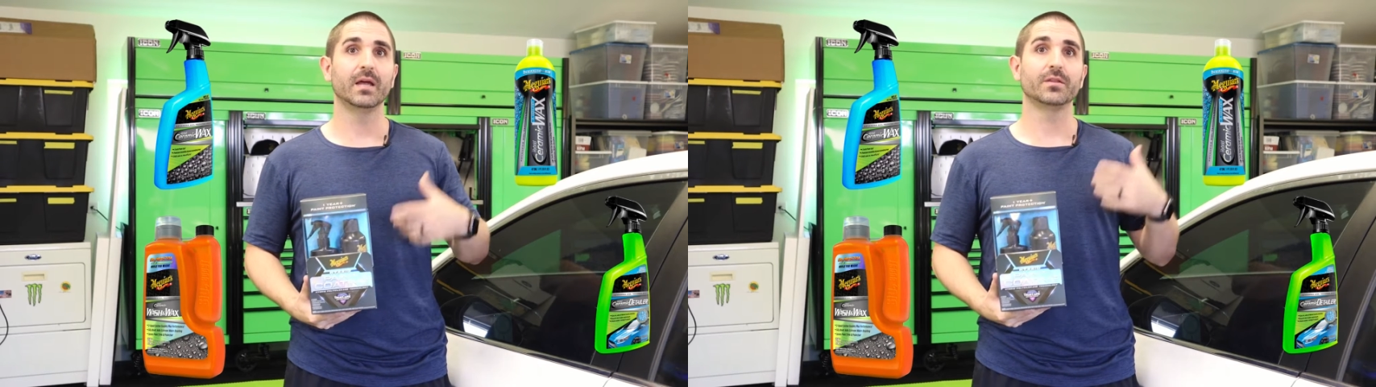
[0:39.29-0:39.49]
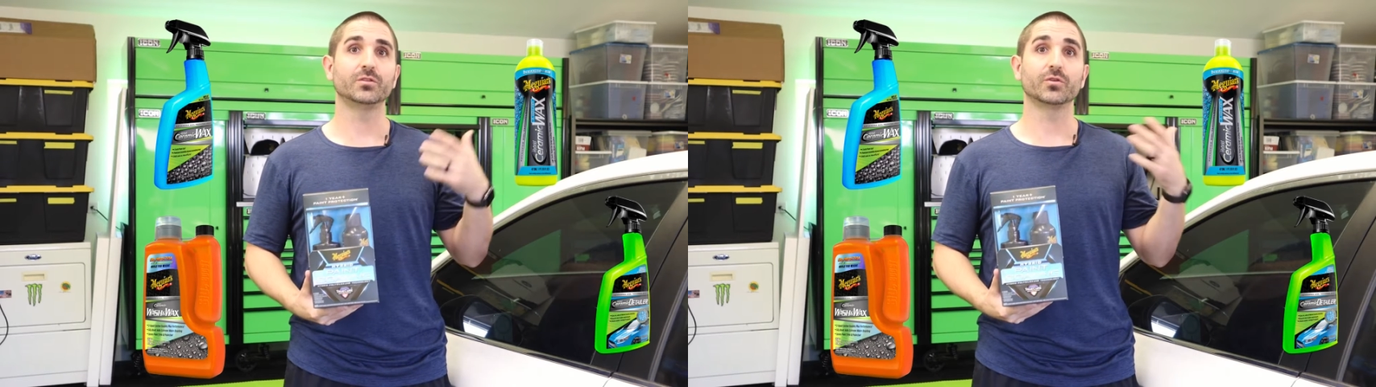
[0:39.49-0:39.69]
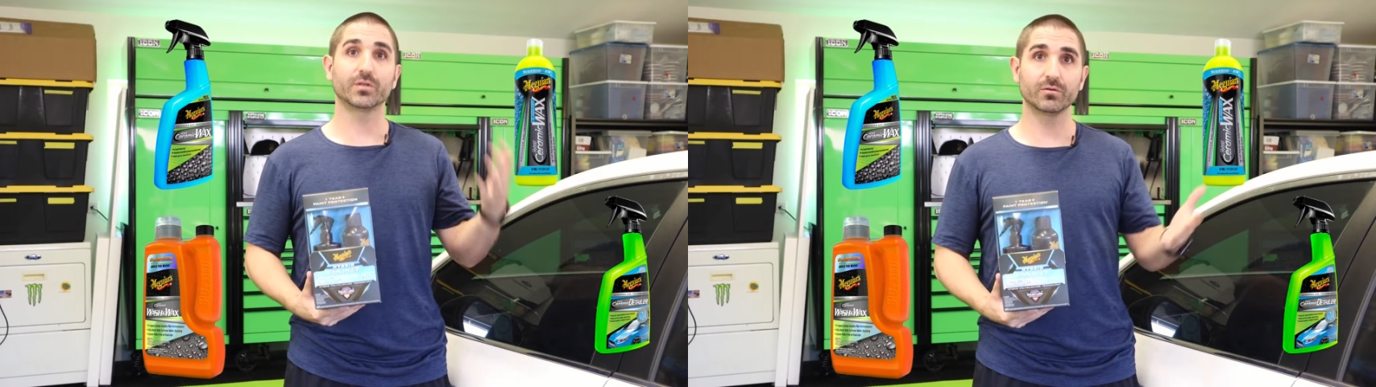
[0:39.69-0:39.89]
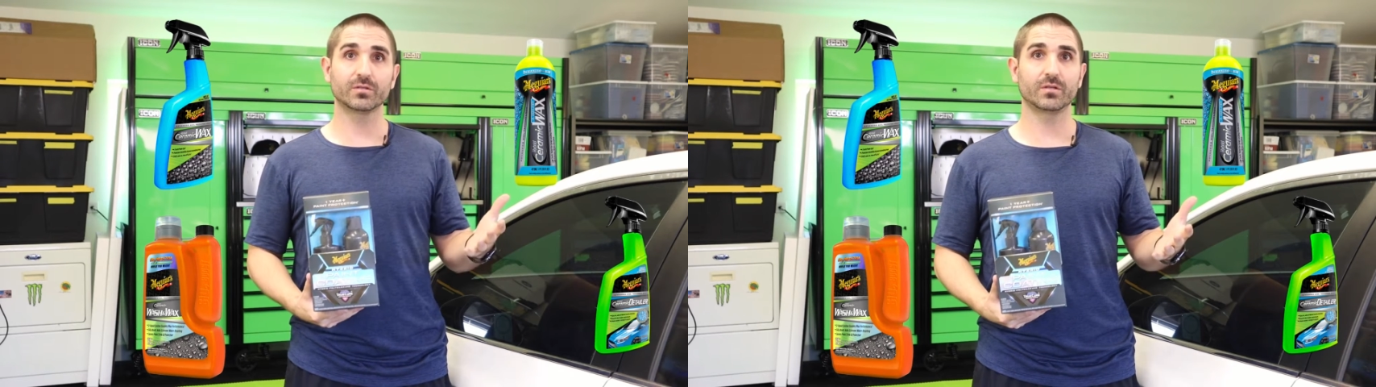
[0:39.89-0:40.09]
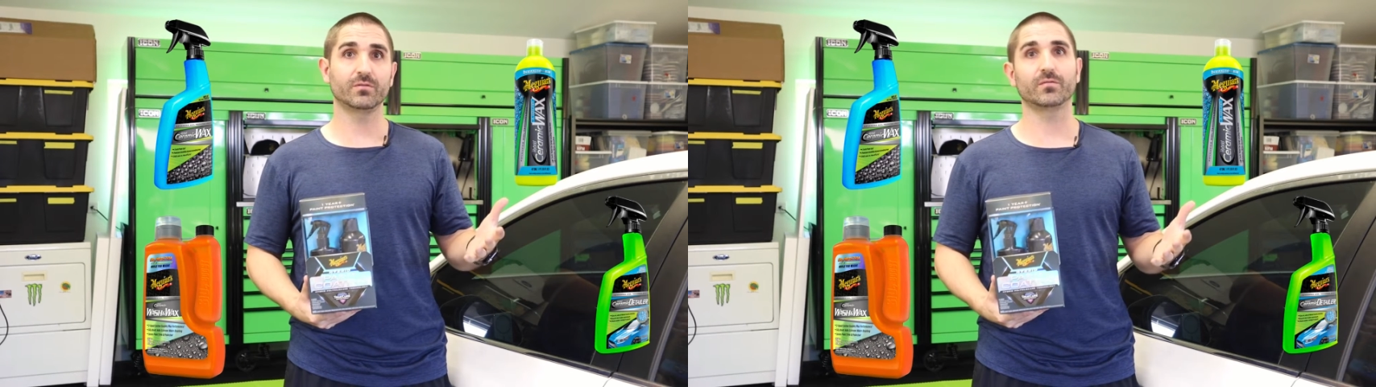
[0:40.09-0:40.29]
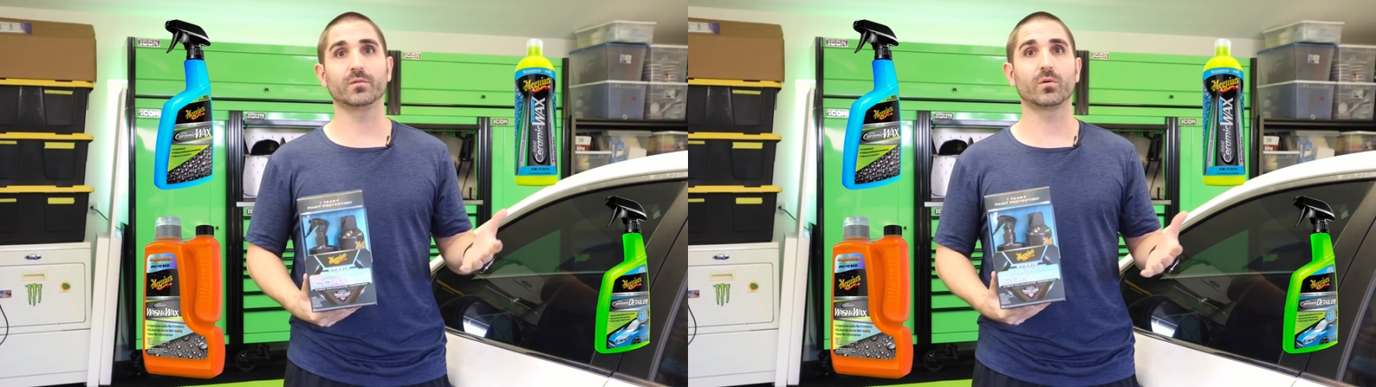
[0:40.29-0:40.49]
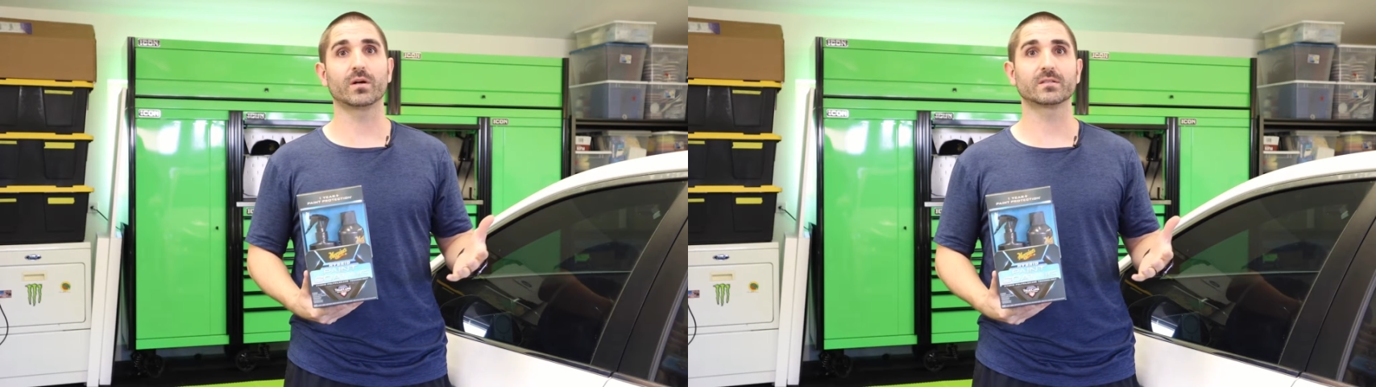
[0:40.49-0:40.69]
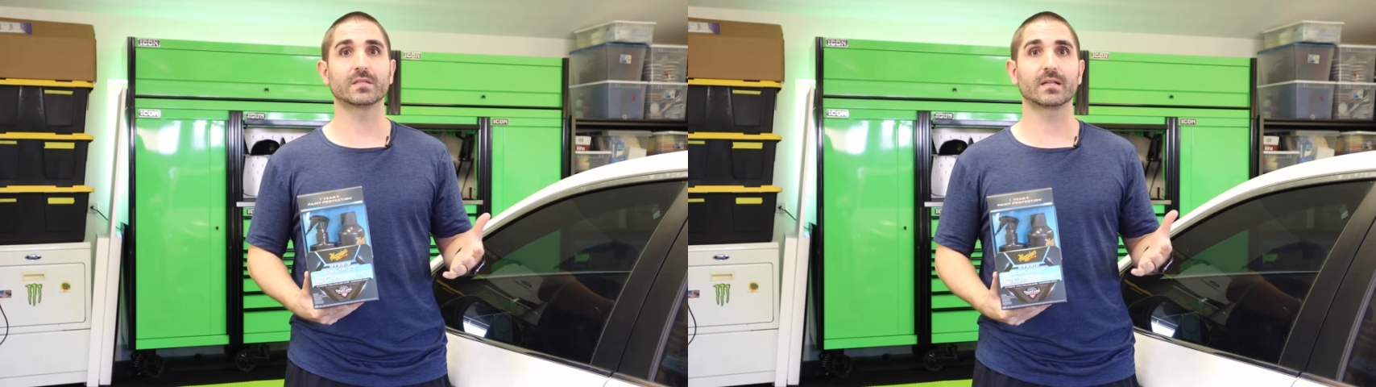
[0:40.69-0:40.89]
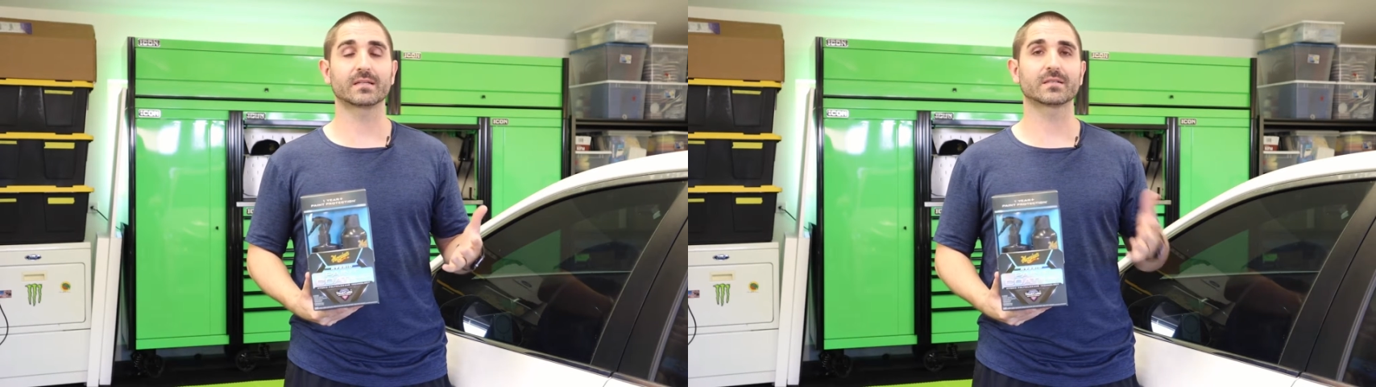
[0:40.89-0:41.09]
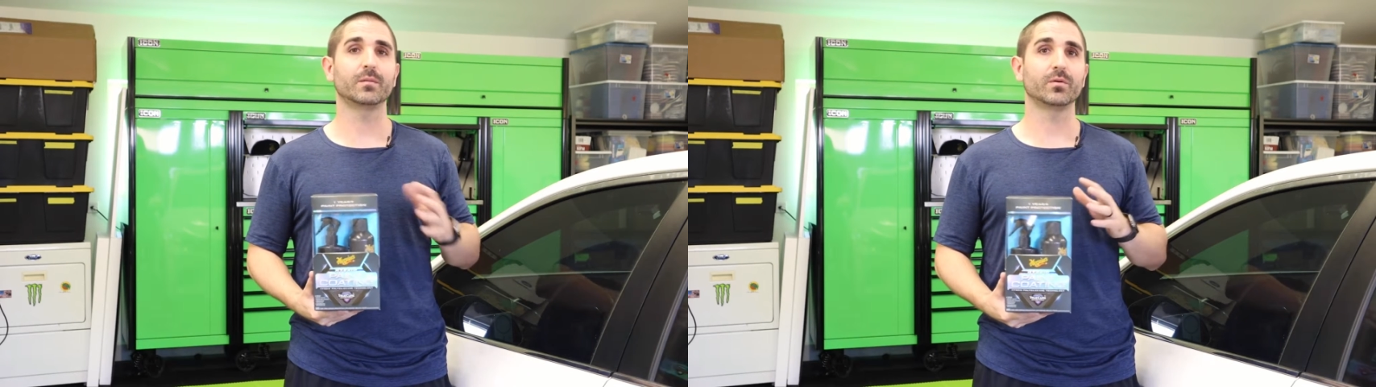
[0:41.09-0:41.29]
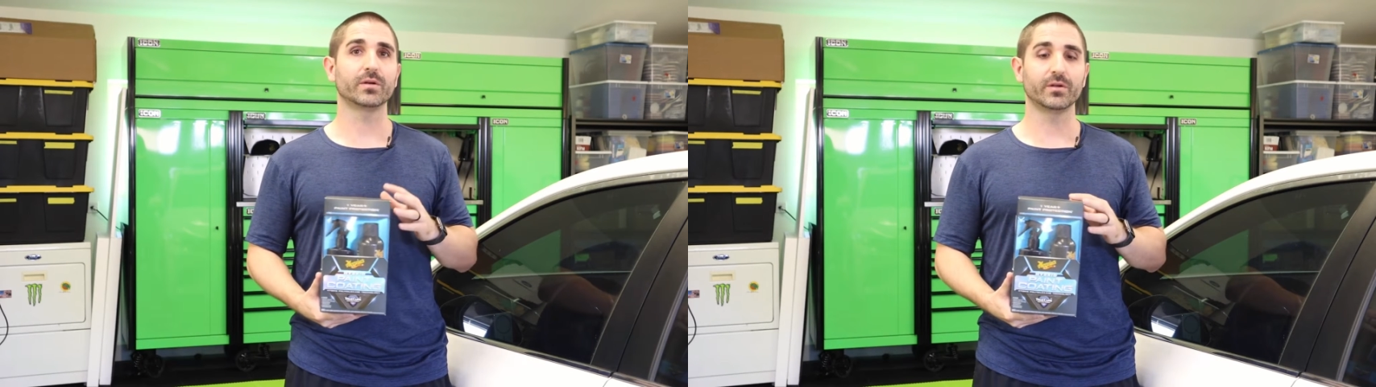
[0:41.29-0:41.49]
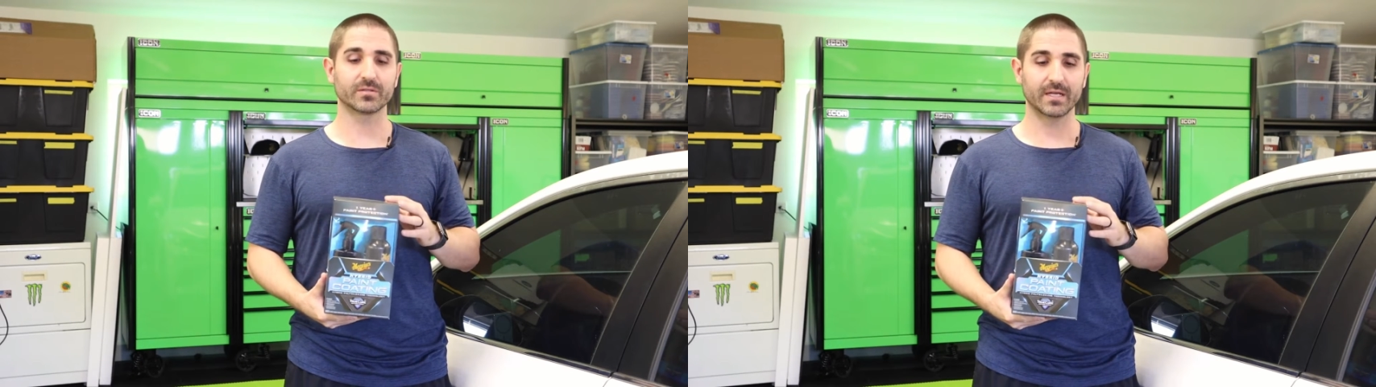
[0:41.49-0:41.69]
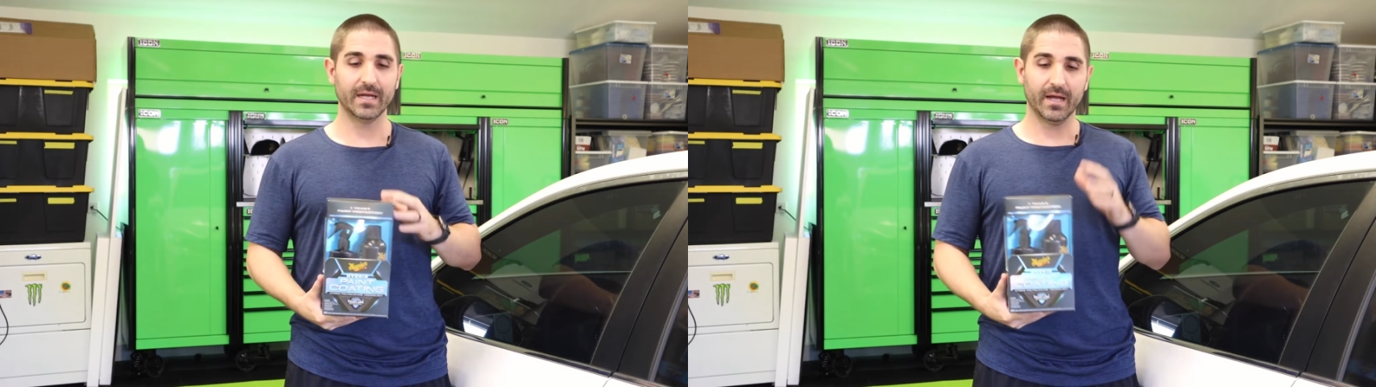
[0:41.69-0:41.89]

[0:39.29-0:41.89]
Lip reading: that you're used to from Meguiar's in the last couple of years.